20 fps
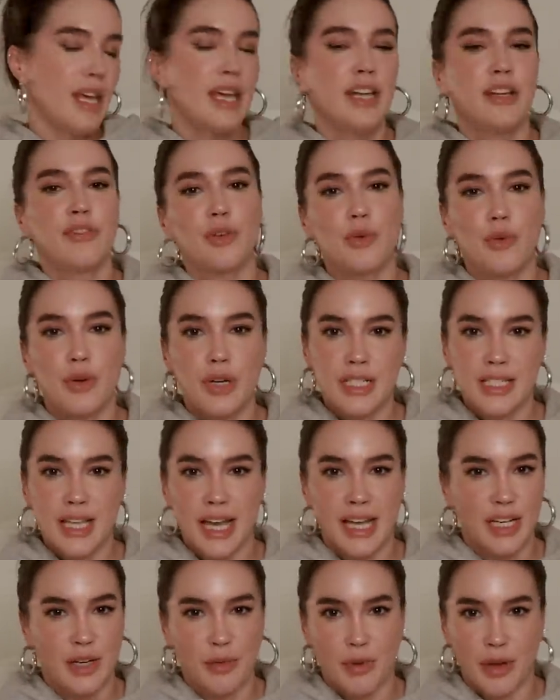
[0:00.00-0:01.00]
And of course,
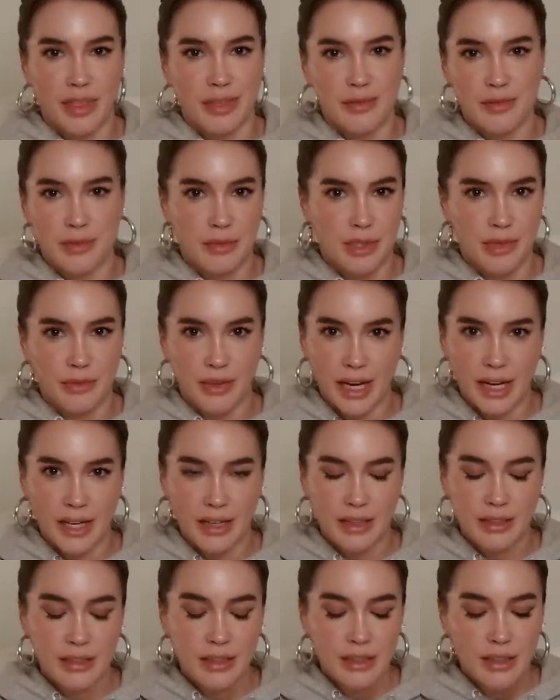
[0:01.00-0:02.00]
I didn't want them to be
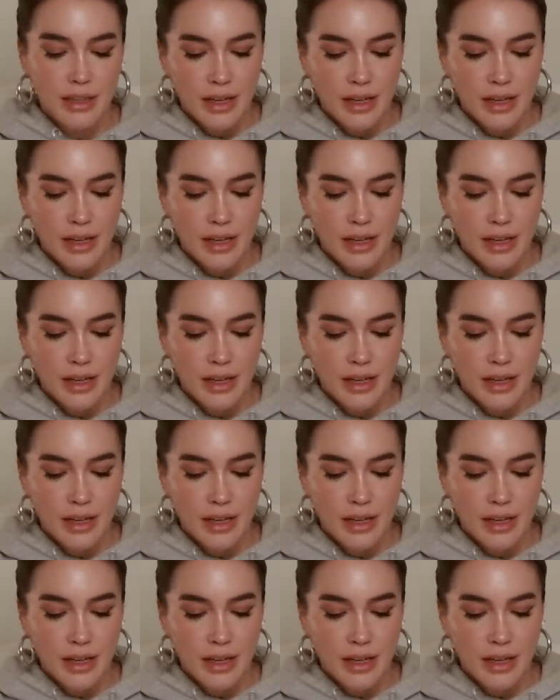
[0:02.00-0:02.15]
right.